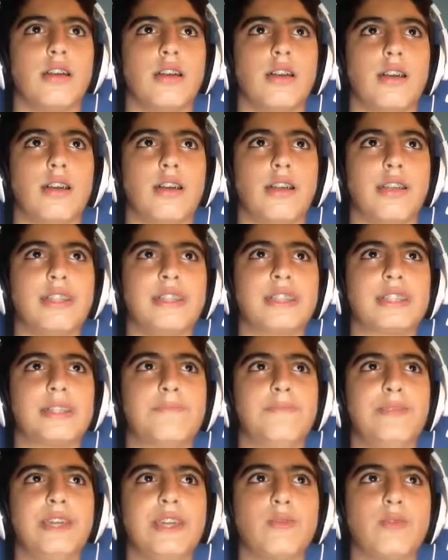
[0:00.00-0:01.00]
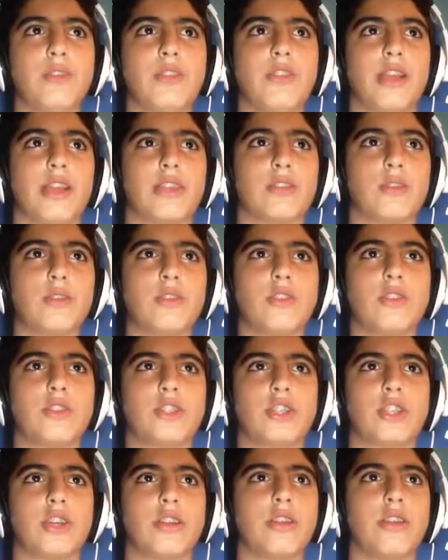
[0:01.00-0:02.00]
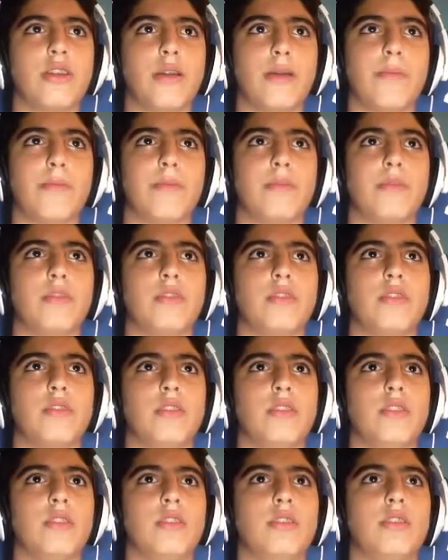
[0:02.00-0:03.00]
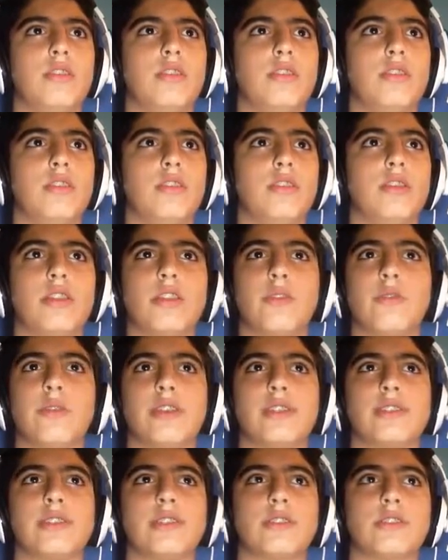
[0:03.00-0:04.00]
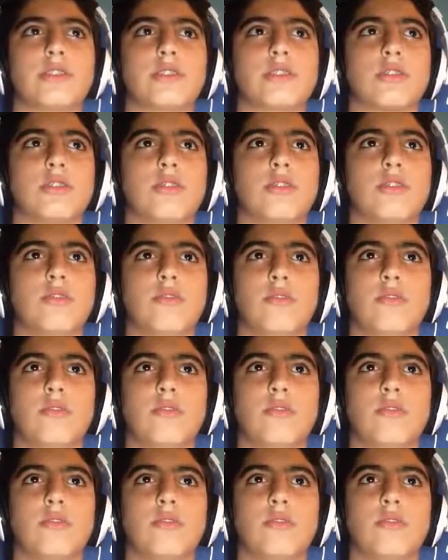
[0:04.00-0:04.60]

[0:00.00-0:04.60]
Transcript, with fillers: I didn't speak with her. I told you to shut up. Well, anyways, let's just go.